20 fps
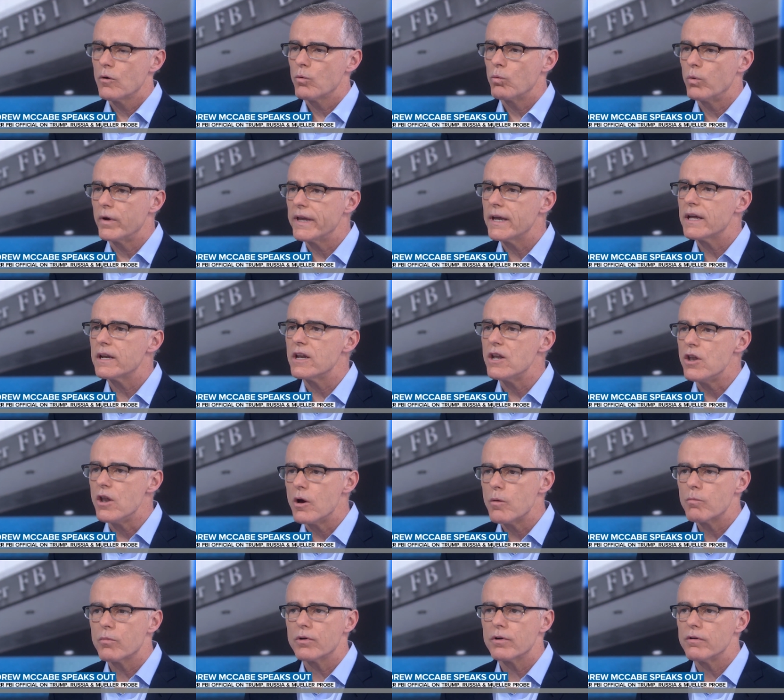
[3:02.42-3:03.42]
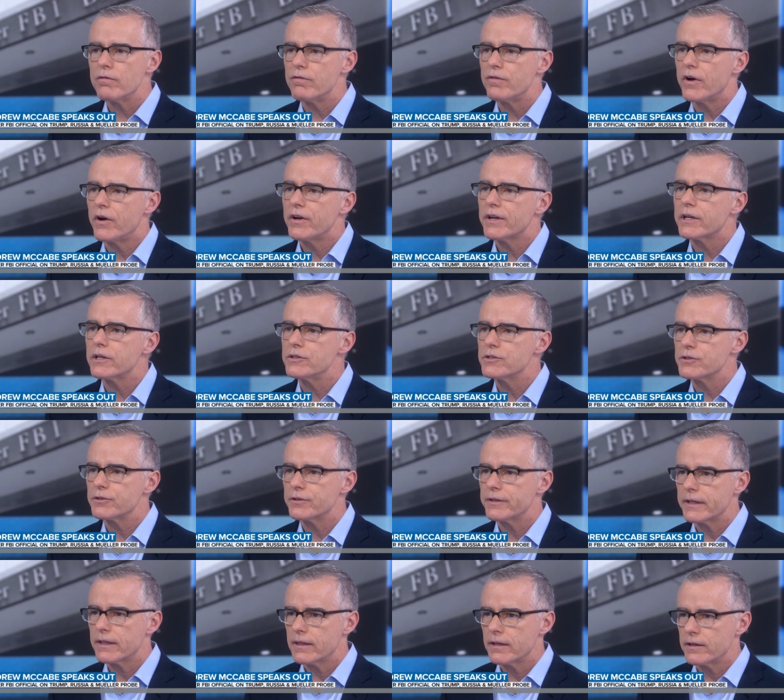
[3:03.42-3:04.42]
we had a number of very
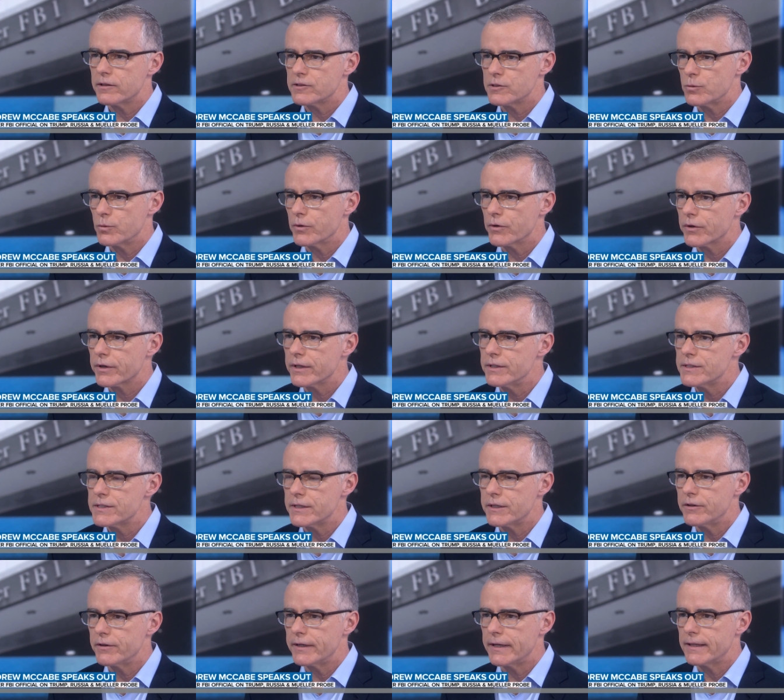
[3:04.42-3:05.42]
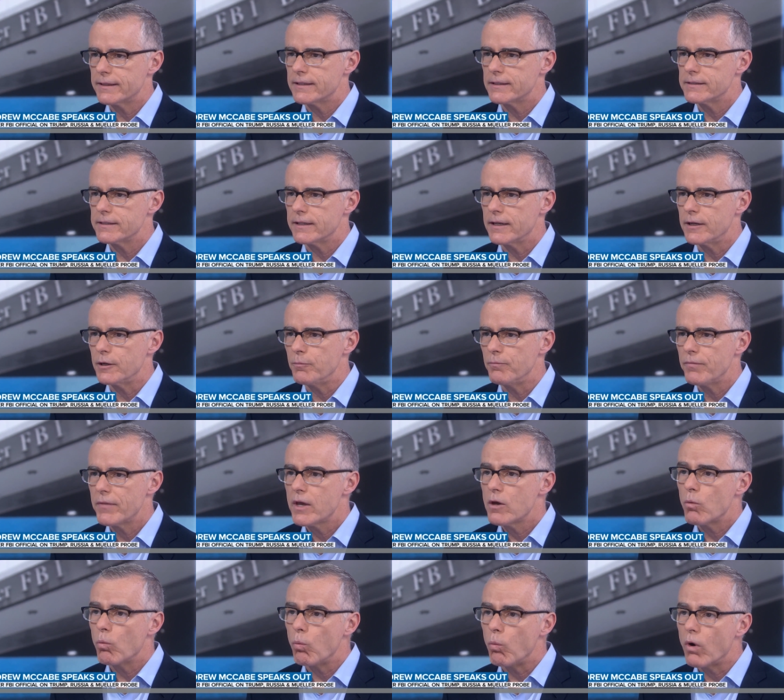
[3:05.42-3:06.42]
concerning things that we were considering at the time.
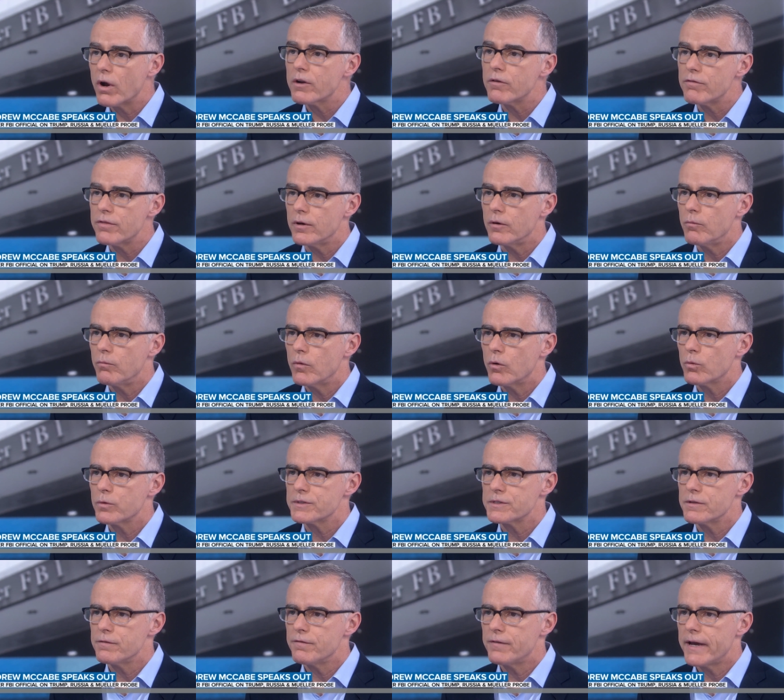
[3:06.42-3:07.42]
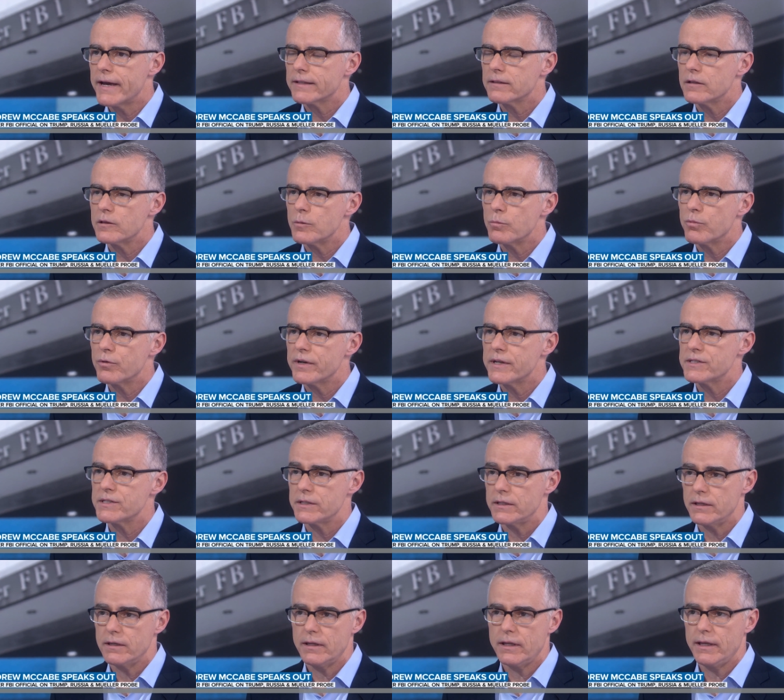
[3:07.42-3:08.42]
One of them was the fact that the
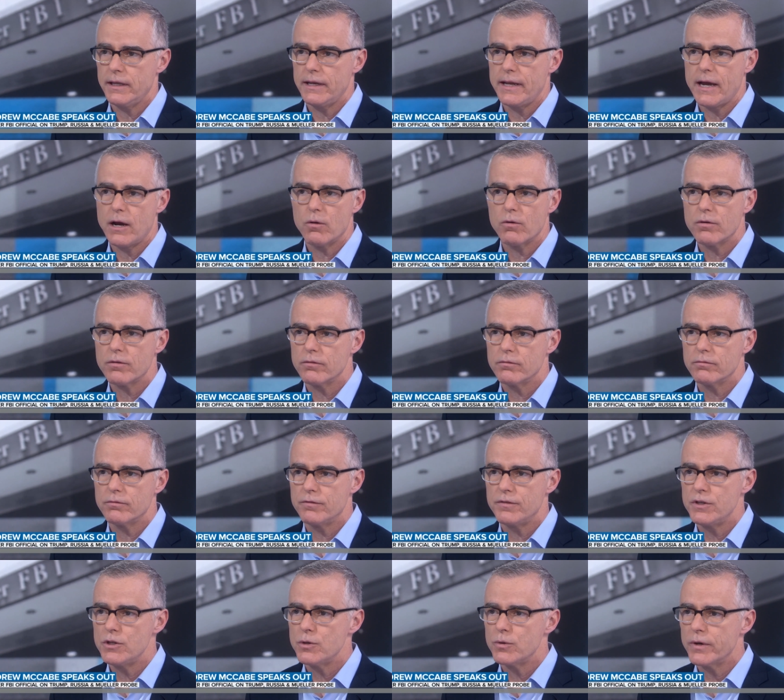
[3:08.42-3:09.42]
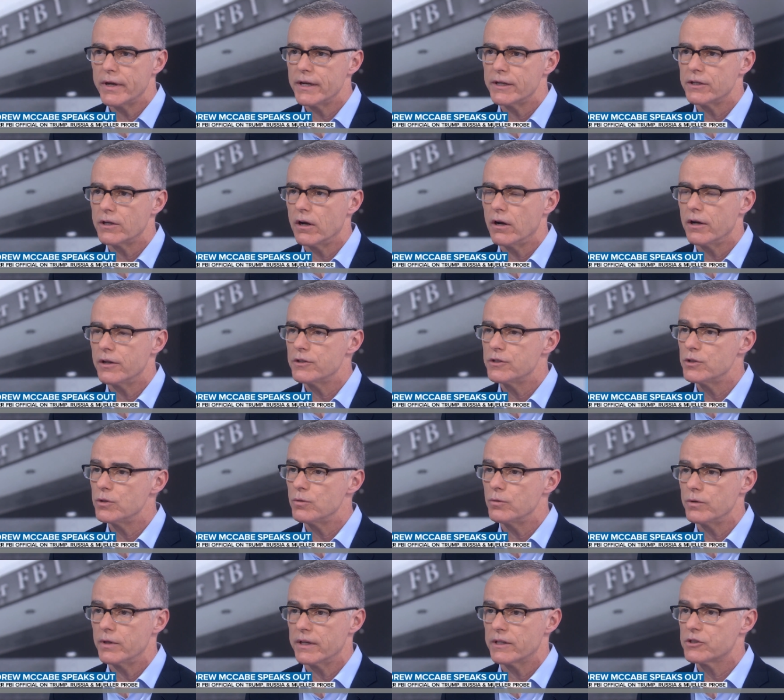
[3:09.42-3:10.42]
president, in our view, had gone
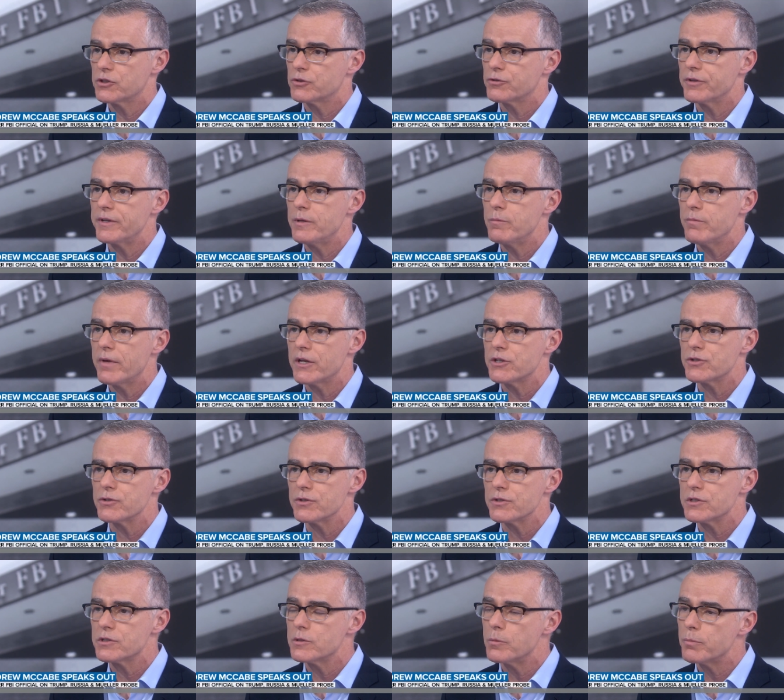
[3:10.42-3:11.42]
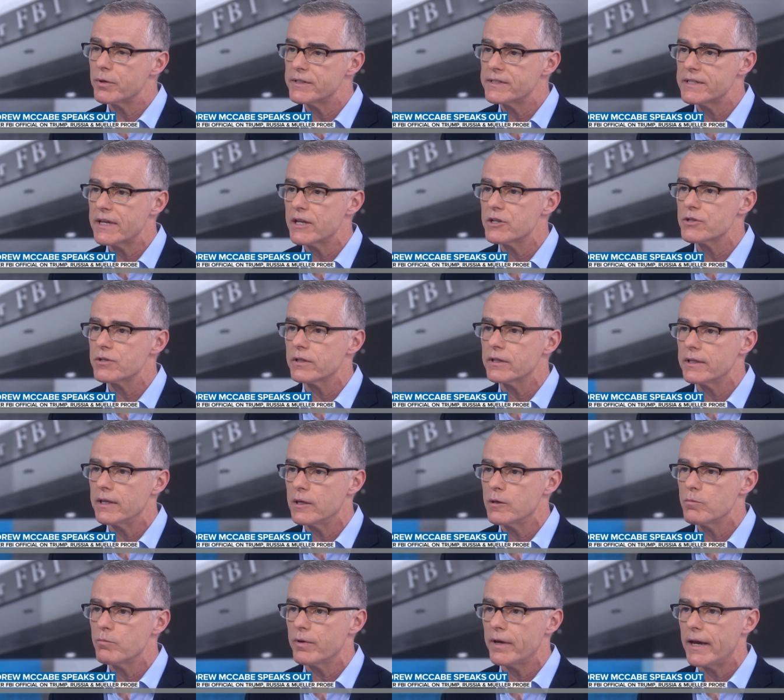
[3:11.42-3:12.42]
to extreme measures to potentially
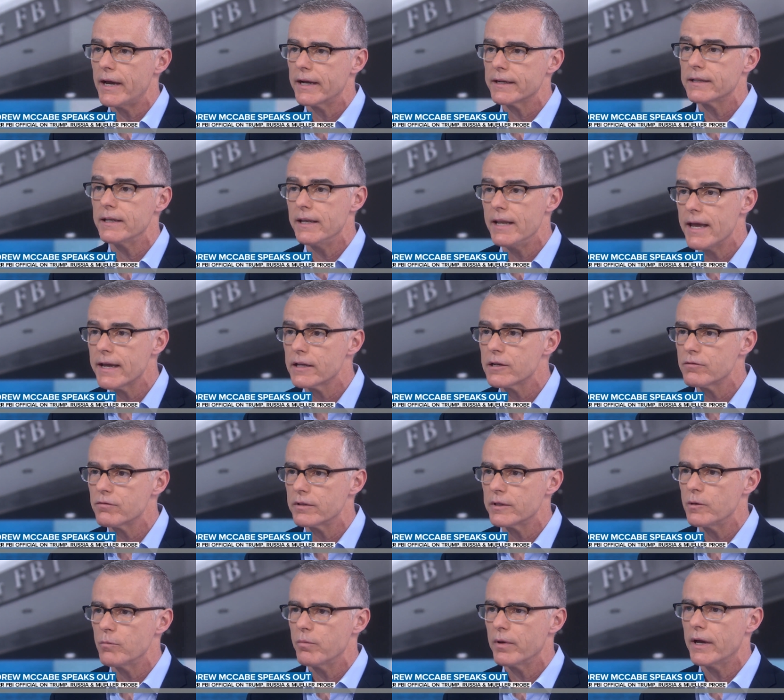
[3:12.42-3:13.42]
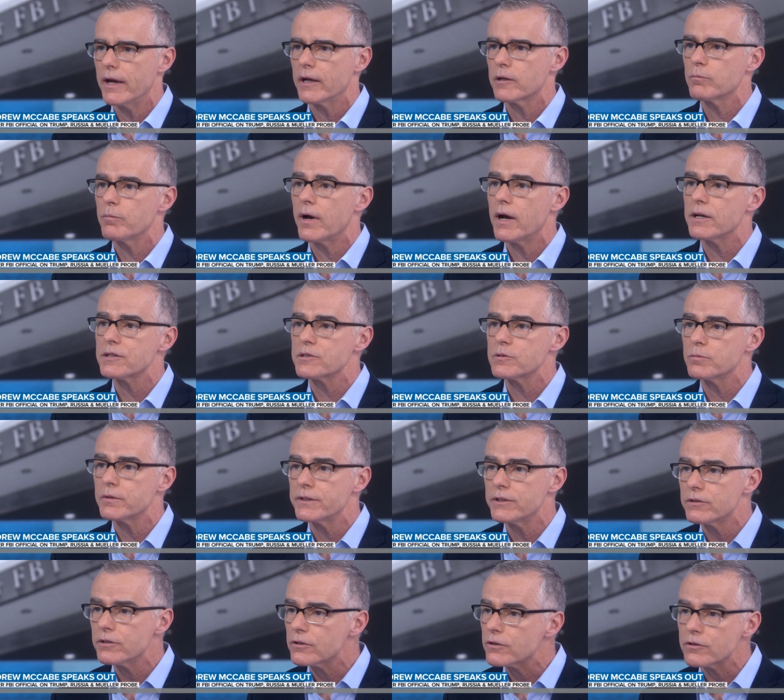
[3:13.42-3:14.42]
impact, negatively impact,
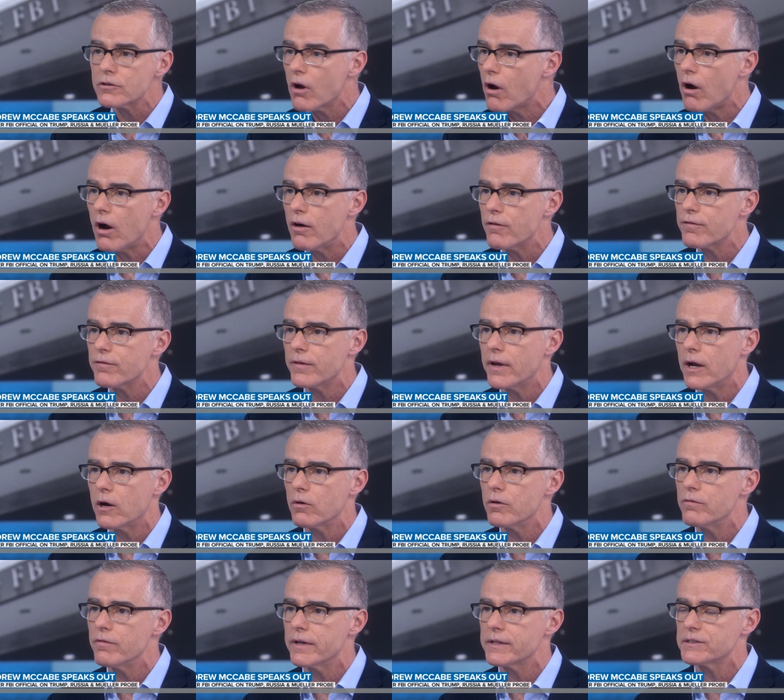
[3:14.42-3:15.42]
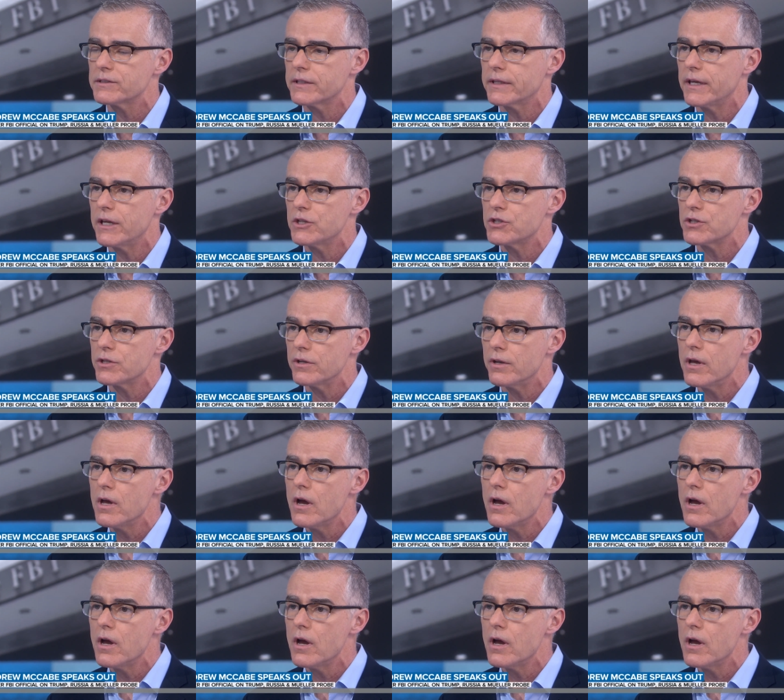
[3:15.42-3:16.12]
possibly turn off our investigation